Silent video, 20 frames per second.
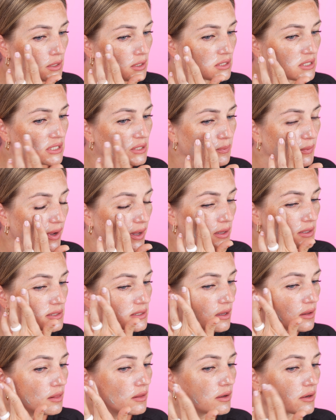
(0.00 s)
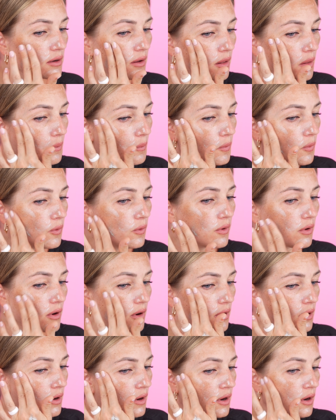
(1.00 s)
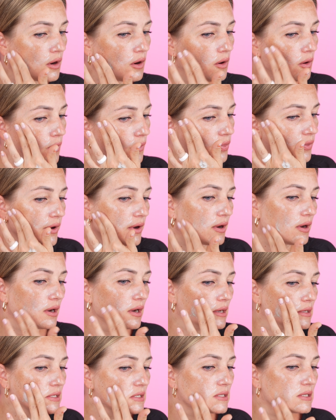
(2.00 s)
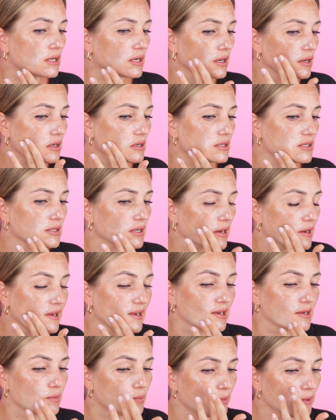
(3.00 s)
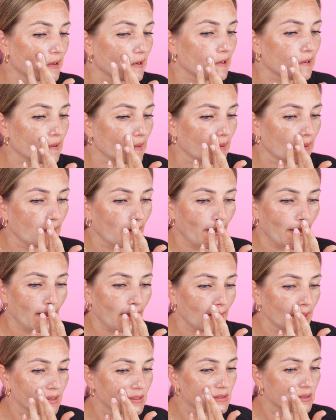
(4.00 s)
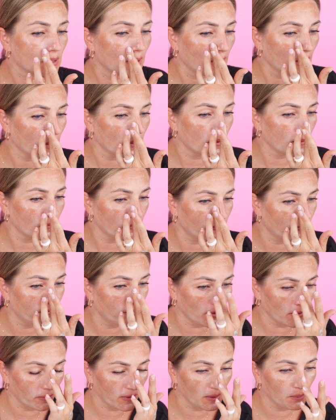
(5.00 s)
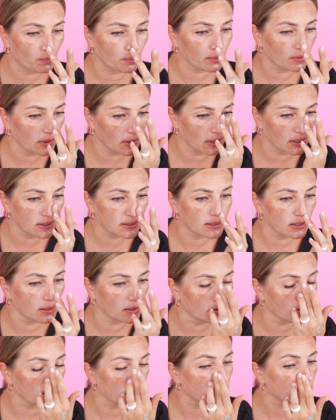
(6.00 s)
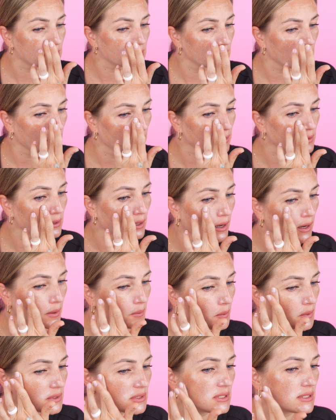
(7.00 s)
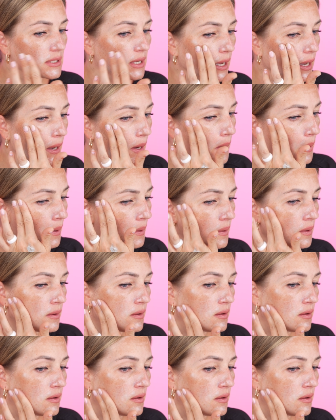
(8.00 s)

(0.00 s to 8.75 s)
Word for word: It smells a little more on the acidic side, but it's very pleasant scent, I would say.